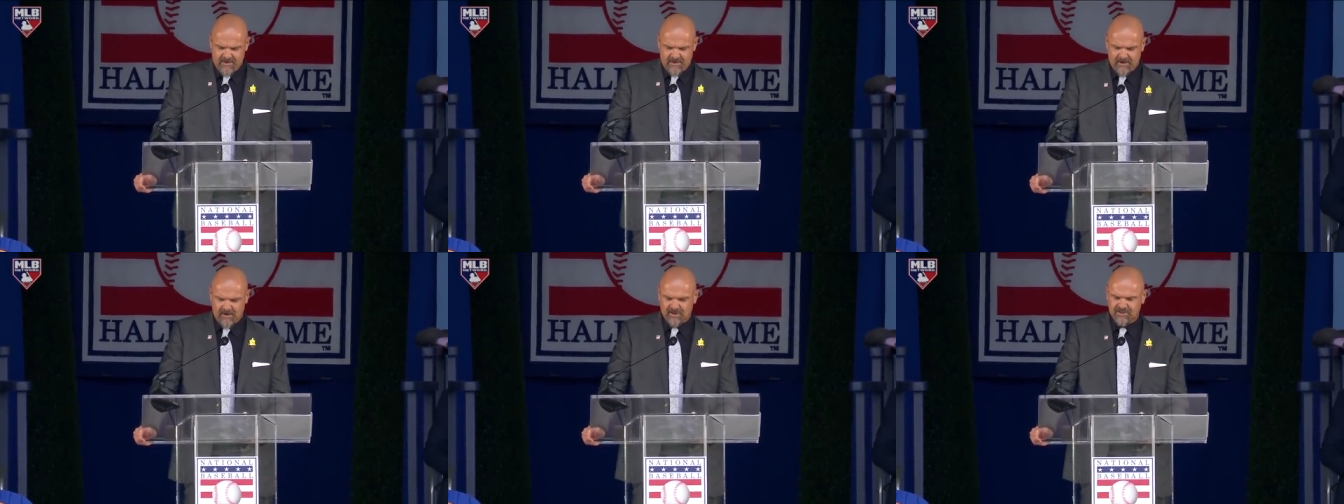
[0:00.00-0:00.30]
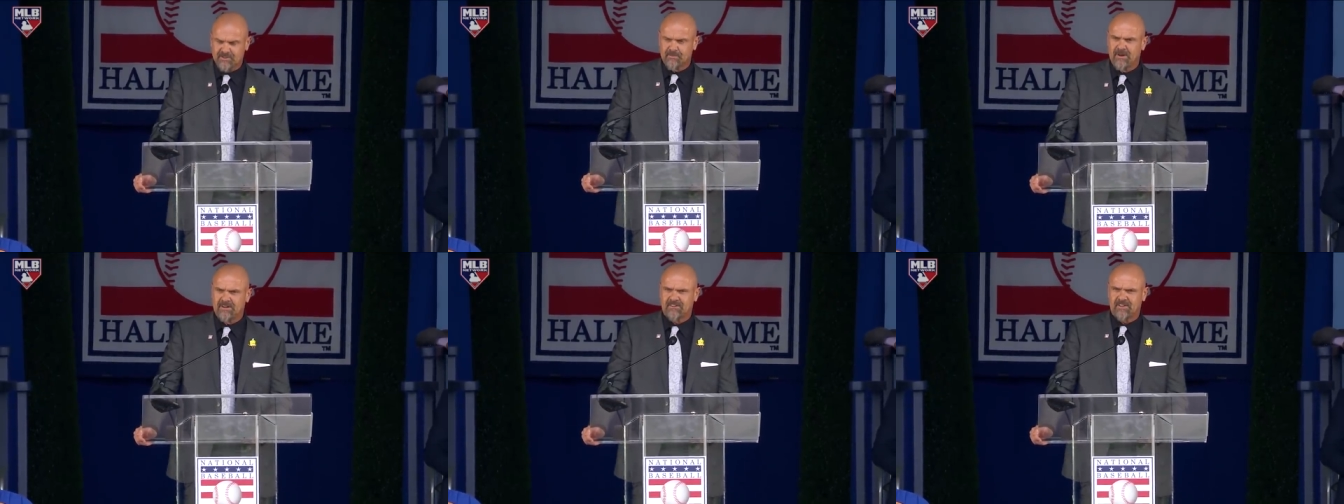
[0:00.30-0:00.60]
And
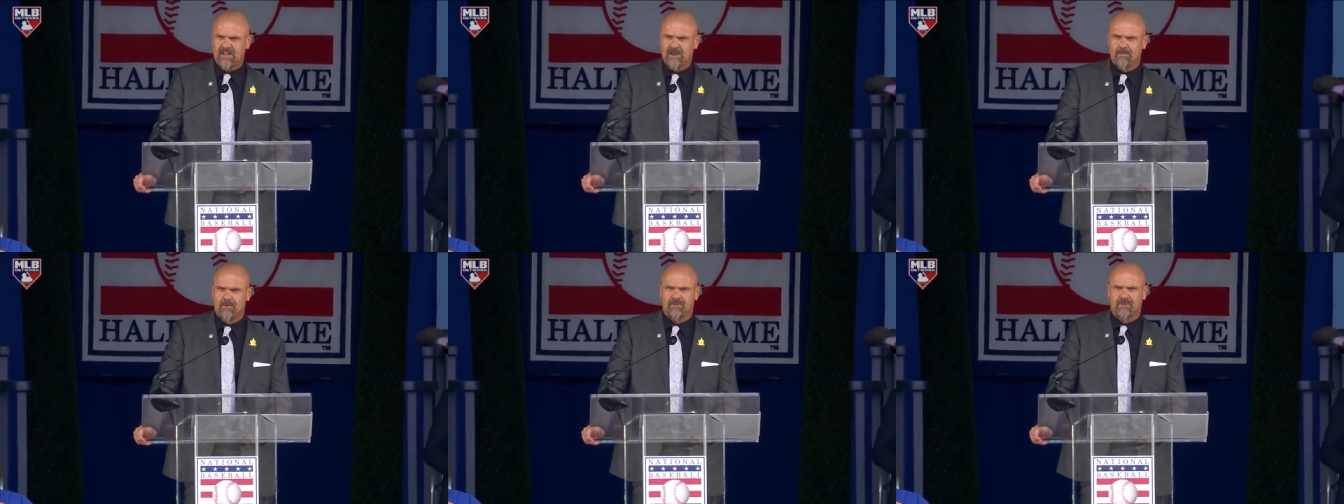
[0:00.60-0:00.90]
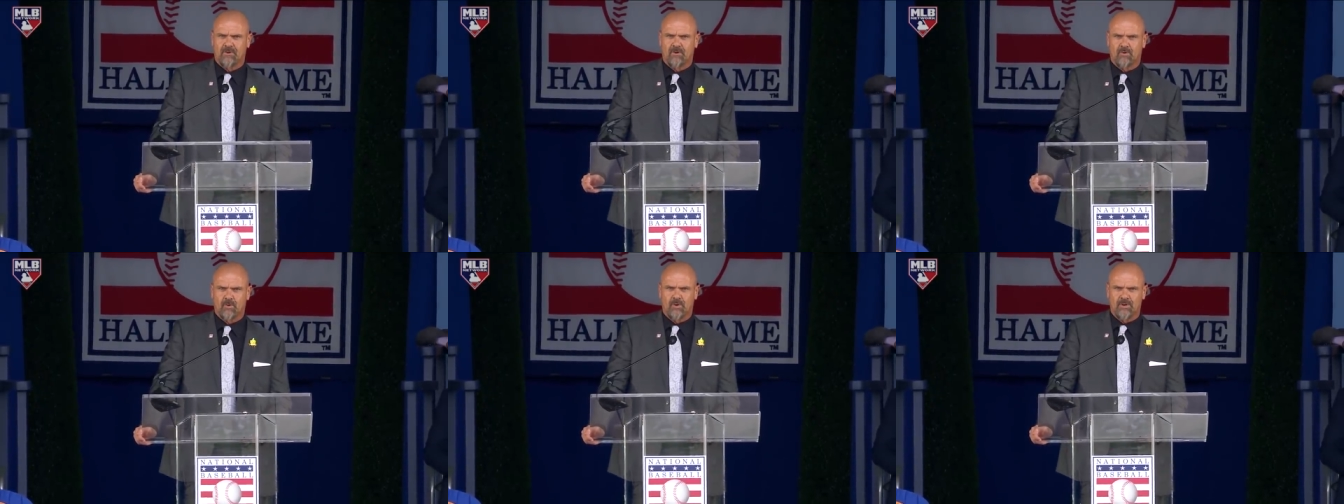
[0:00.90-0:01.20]
also my time with
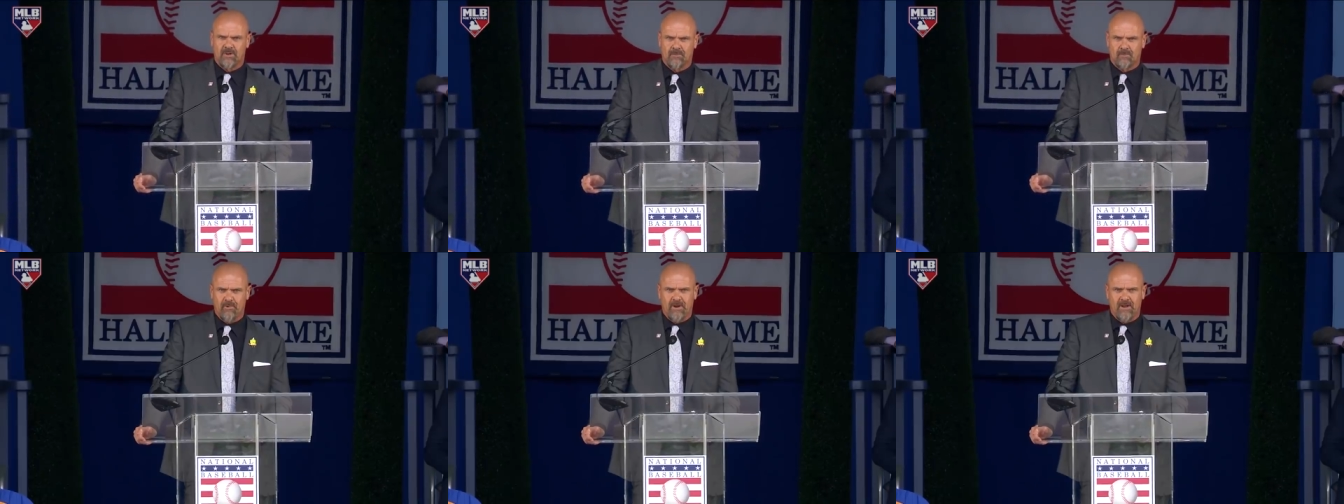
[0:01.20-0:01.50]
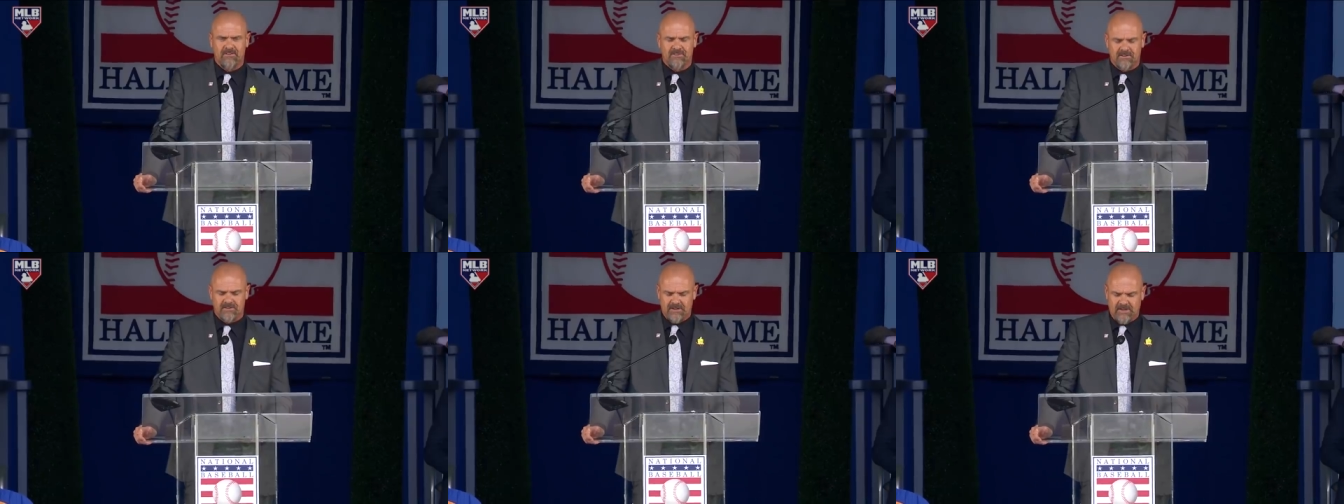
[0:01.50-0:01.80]
the Coquitlam
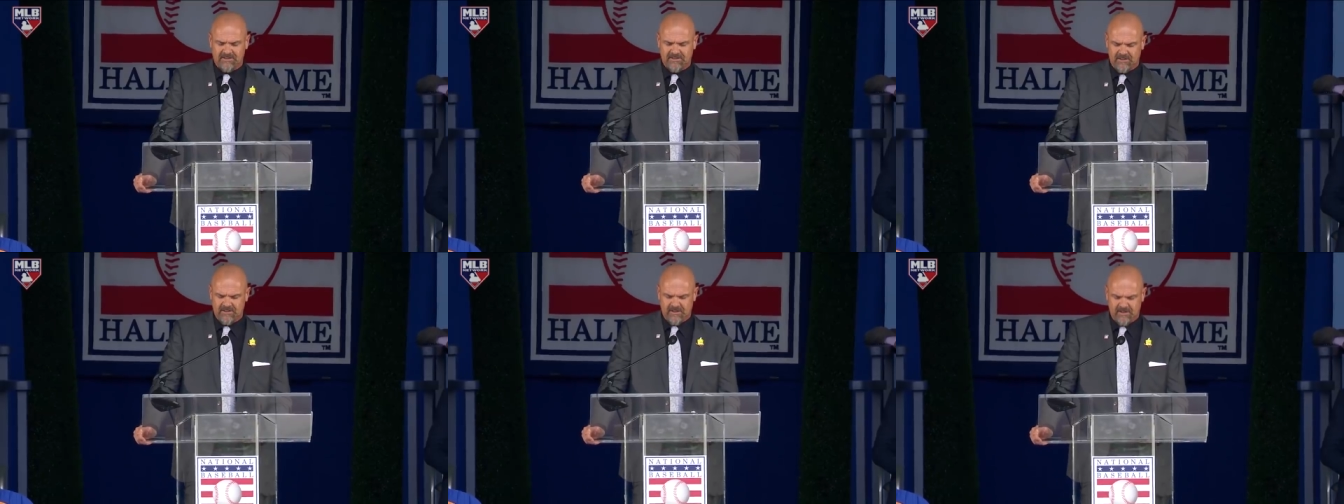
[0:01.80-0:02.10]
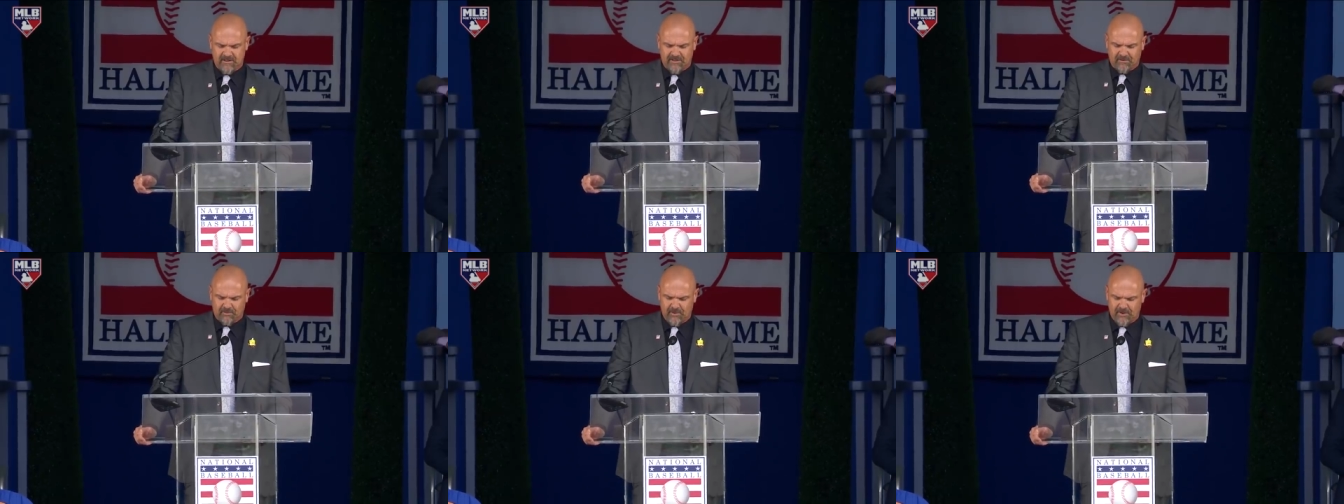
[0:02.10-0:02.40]
Reds in
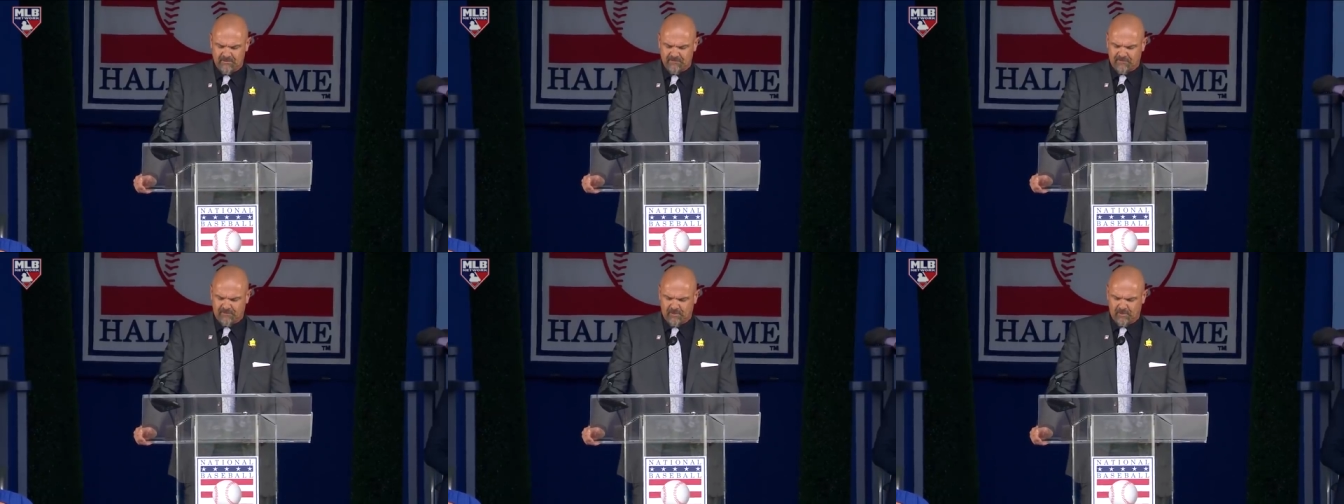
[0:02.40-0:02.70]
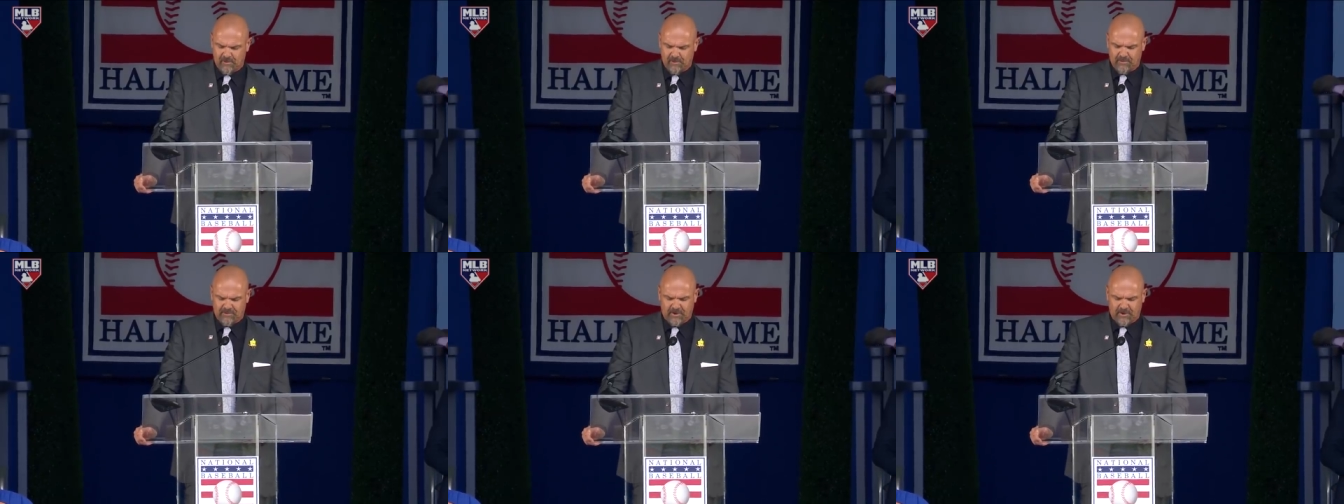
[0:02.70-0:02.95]
1983 and 4